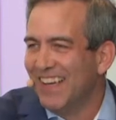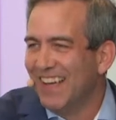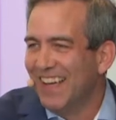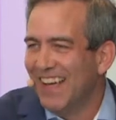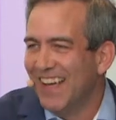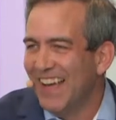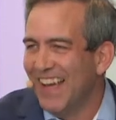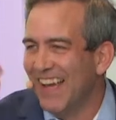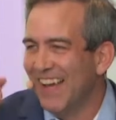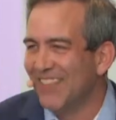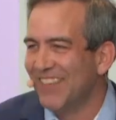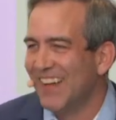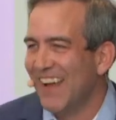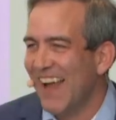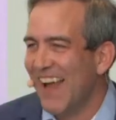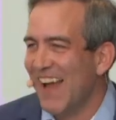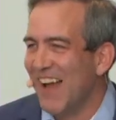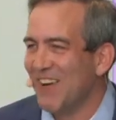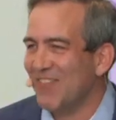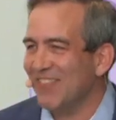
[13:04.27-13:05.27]

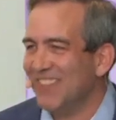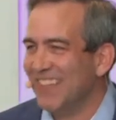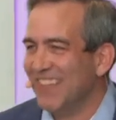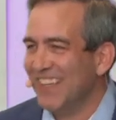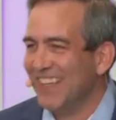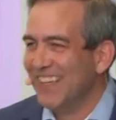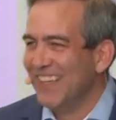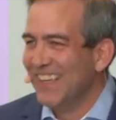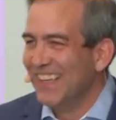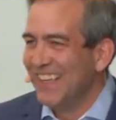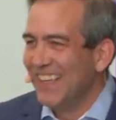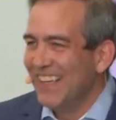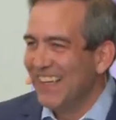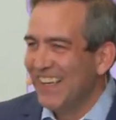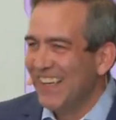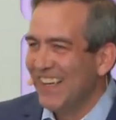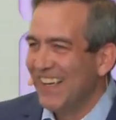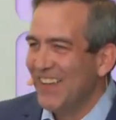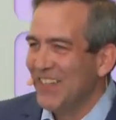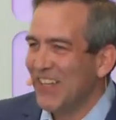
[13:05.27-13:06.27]
Eminem.
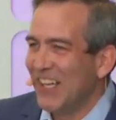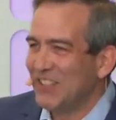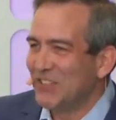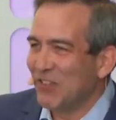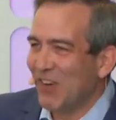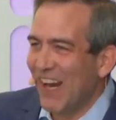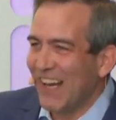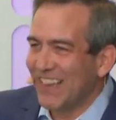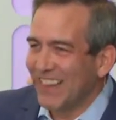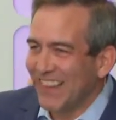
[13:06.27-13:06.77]
That's right,